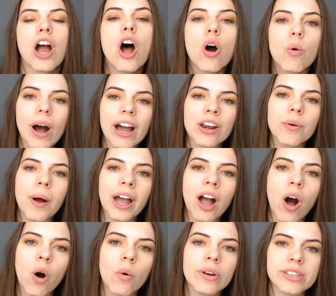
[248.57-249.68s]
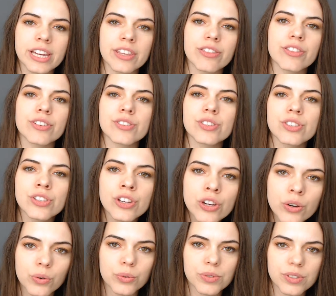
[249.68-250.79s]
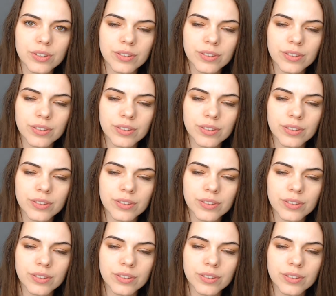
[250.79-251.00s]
Why do I always hit the snooze?